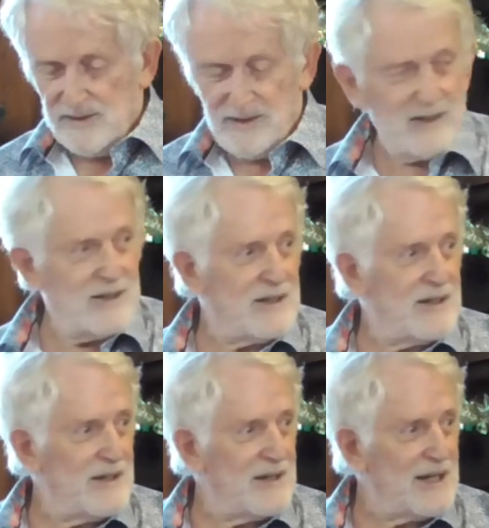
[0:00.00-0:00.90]
The
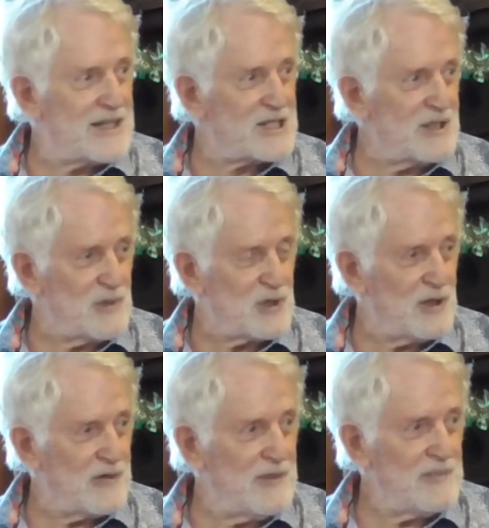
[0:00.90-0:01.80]
next
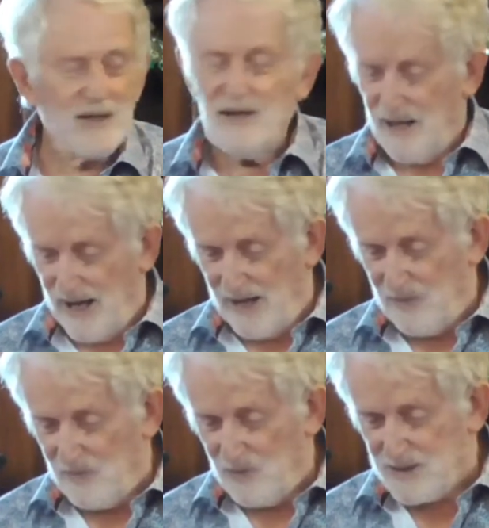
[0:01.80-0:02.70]
observer
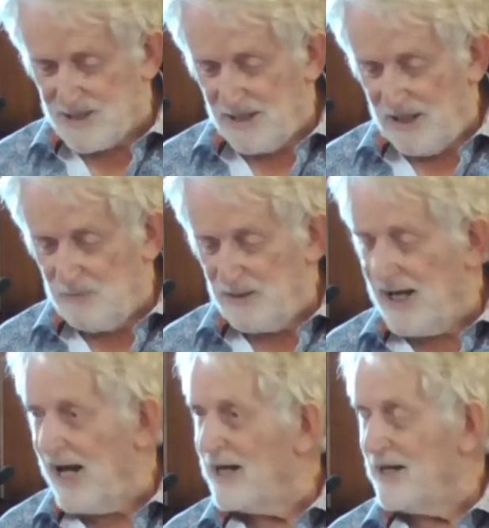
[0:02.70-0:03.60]
was Edmund
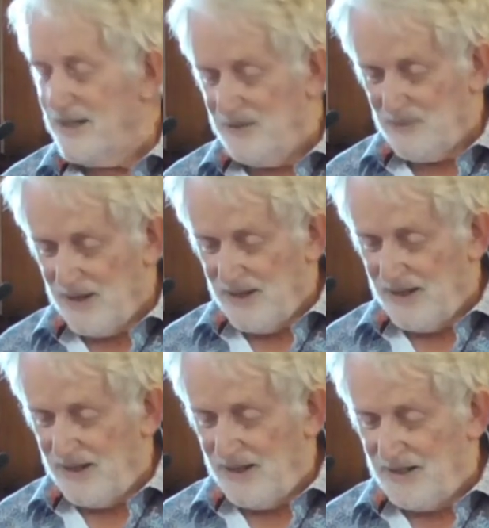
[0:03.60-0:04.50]
Halley,
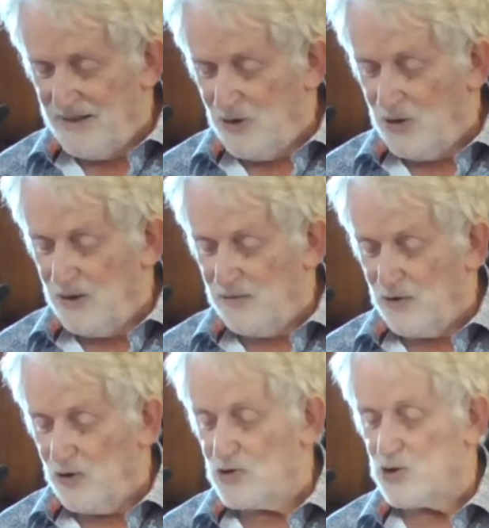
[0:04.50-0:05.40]

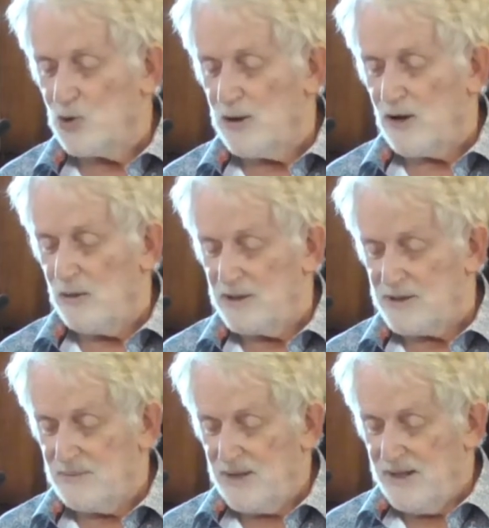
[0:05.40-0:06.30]
who saw a
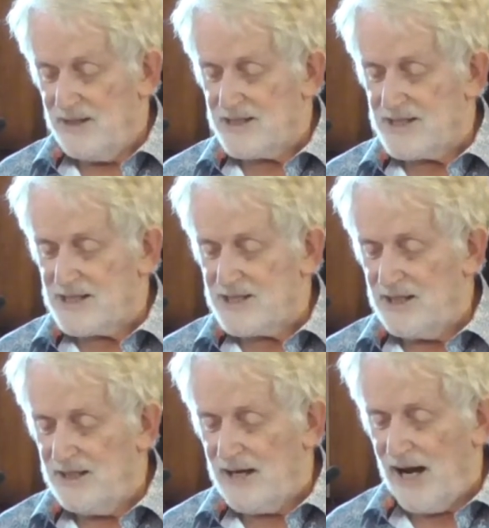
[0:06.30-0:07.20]
comet in
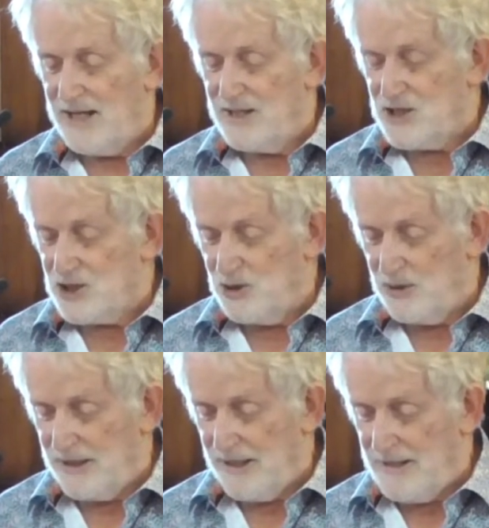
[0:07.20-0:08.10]
1682
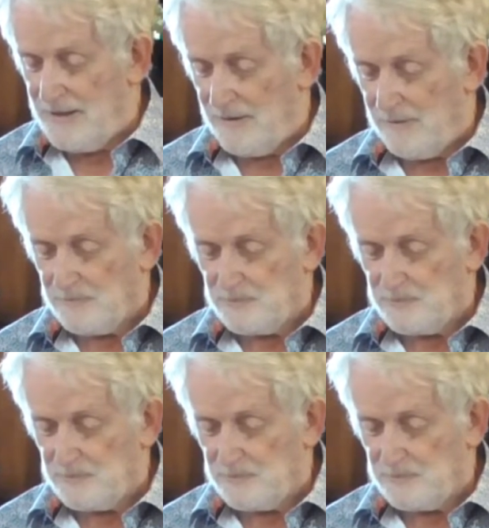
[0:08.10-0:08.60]
in England.